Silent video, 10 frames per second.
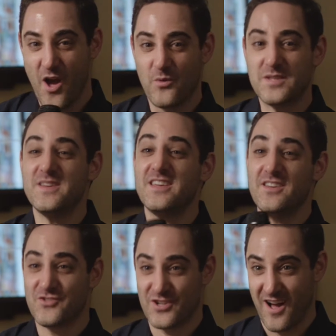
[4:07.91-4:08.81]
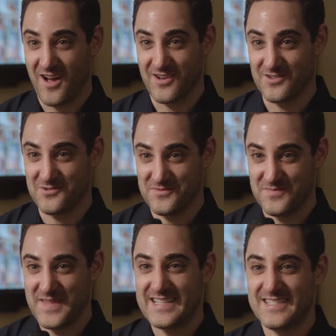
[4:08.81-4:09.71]
Well, speaking of Chicago,
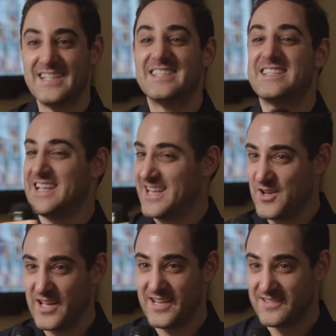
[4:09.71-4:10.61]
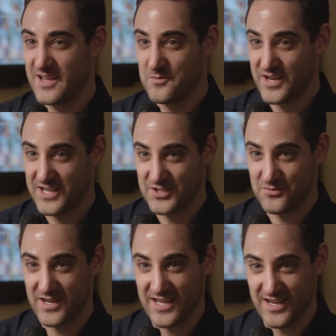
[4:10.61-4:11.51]
since it is celebrating its 20